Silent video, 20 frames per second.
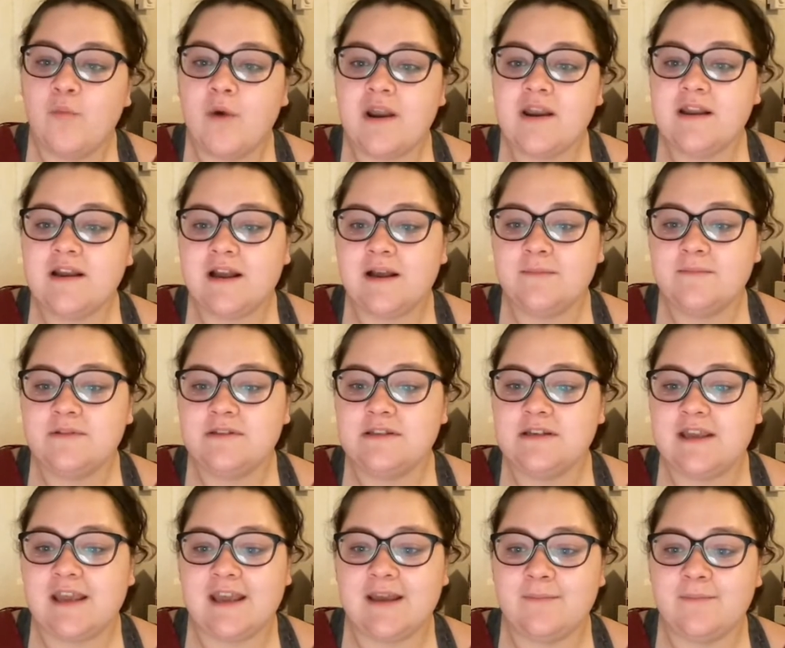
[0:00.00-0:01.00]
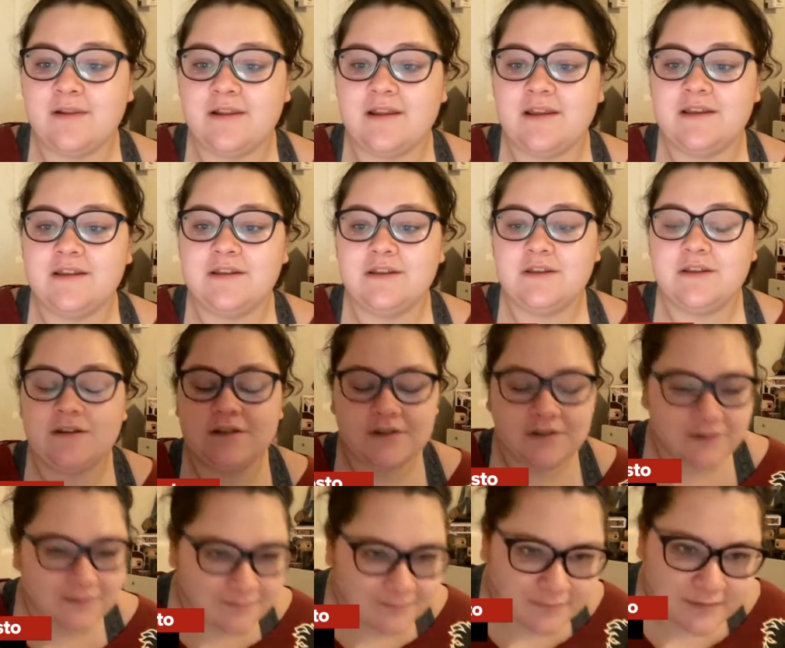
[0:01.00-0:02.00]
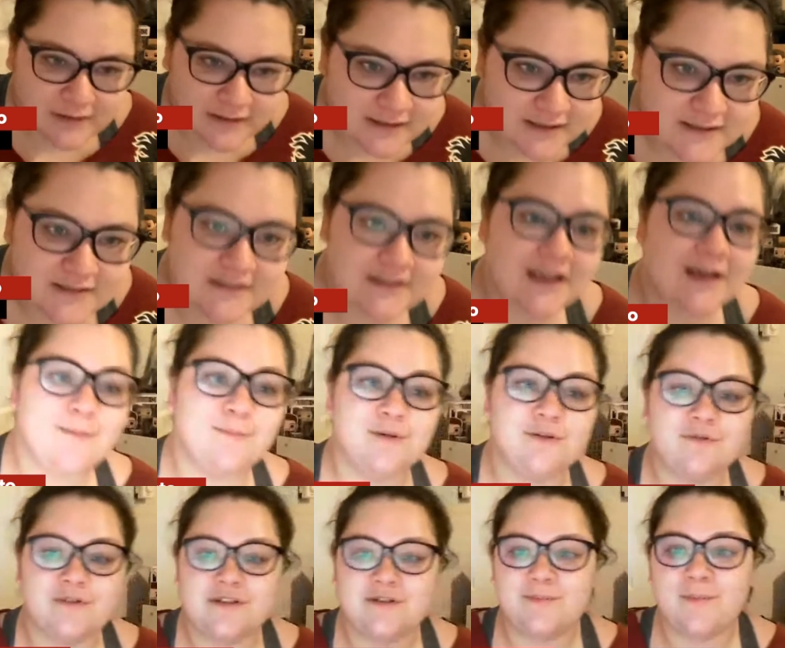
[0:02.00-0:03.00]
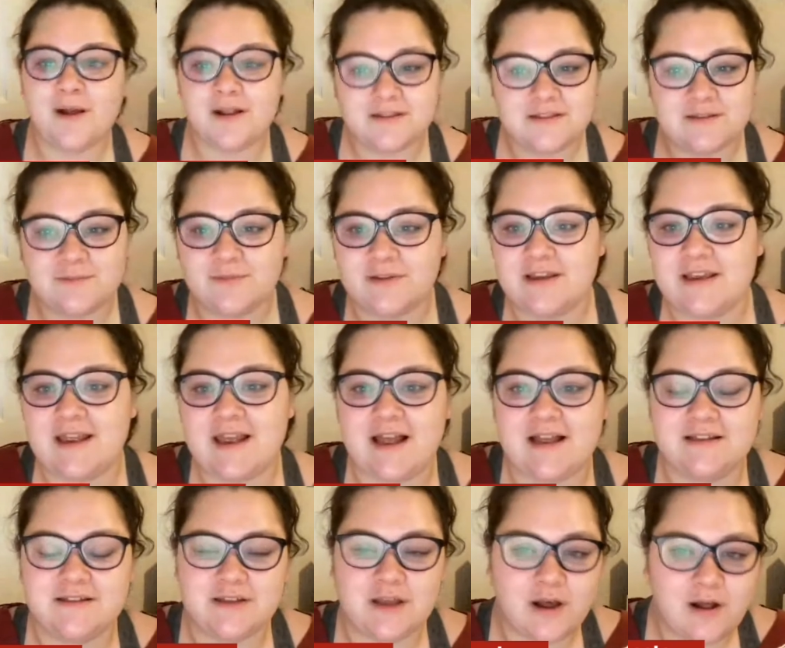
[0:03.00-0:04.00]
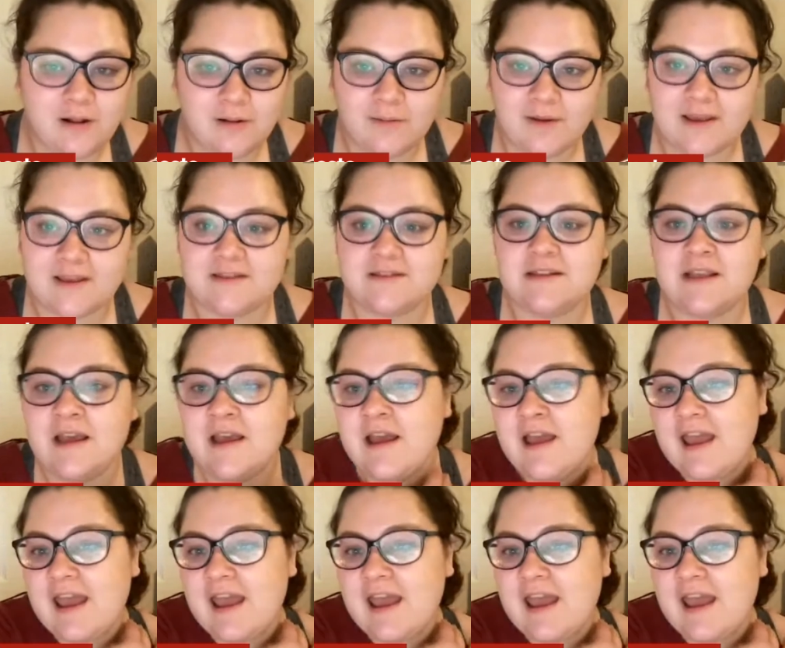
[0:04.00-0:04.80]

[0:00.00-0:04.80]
When it comes to gambling, Please gamble responsibly as always,